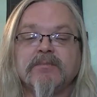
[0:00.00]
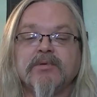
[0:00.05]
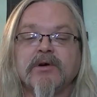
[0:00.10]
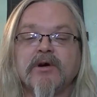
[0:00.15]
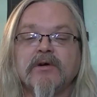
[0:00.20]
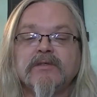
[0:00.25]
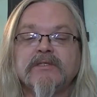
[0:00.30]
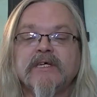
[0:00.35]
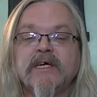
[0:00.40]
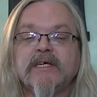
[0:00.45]

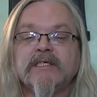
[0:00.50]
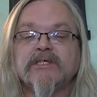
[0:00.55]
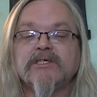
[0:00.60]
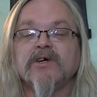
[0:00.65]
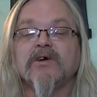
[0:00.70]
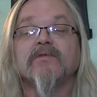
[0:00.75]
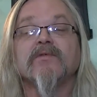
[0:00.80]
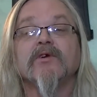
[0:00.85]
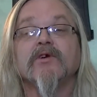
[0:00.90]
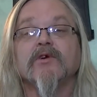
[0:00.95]
protest
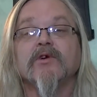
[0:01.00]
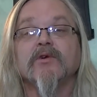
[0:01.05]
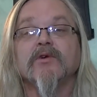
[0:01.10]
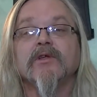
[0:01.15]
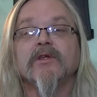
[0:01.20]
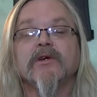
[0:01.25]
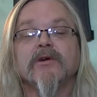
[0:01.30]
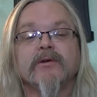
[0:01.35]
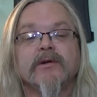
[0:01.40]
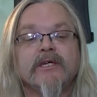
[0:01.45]
over
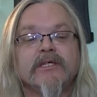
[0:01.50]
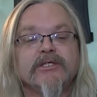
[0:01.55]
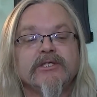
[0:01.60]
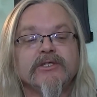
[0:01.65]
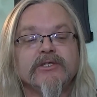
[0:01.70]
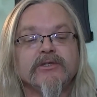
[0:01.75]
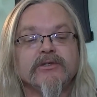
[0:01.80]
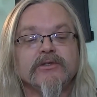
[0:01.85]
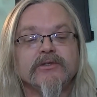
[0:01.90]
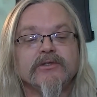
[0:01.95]
nuclear
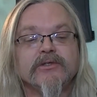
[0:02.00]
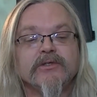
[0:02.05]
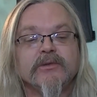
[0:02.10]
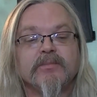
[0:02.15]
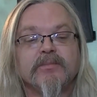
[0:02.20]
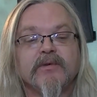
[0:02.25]
issues.